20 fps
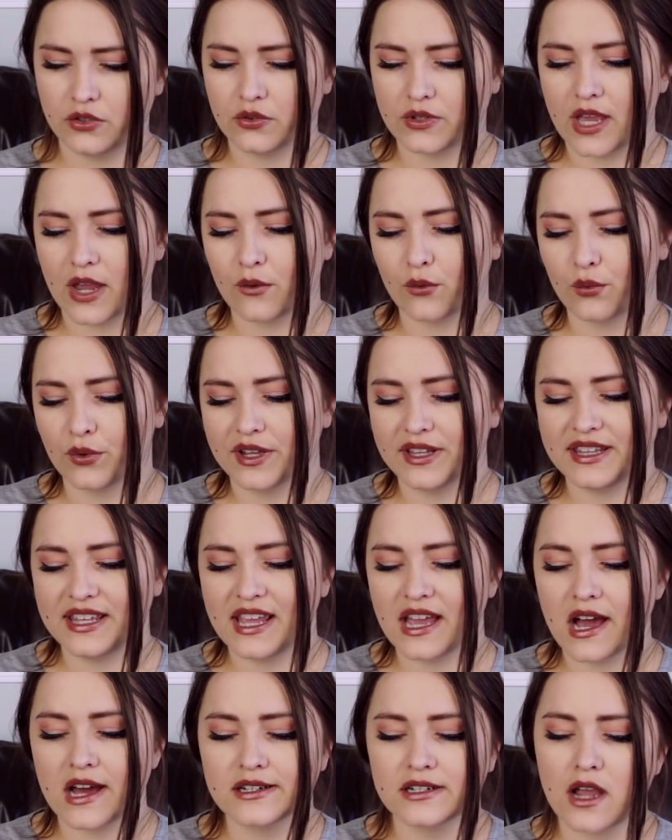You'll get
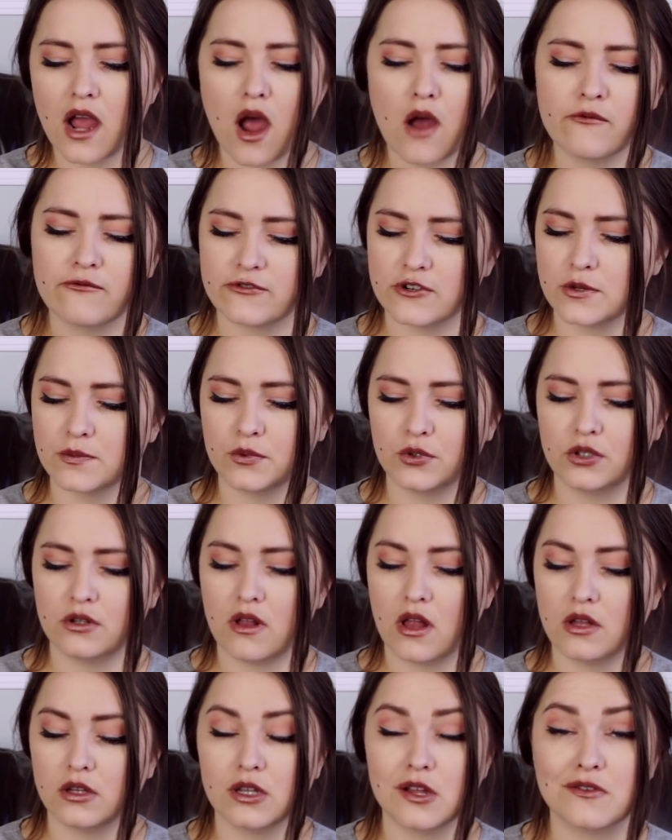really
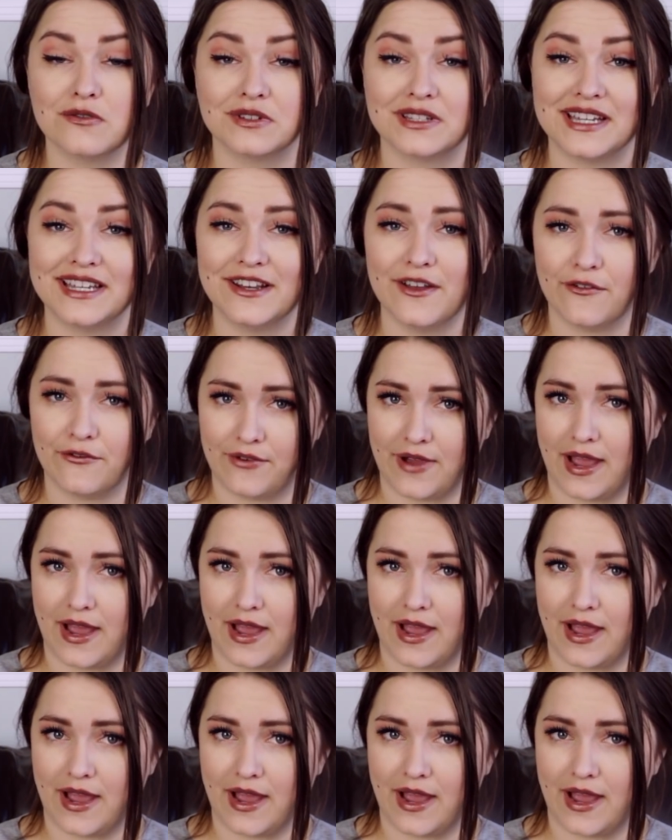uncomfortable Lolita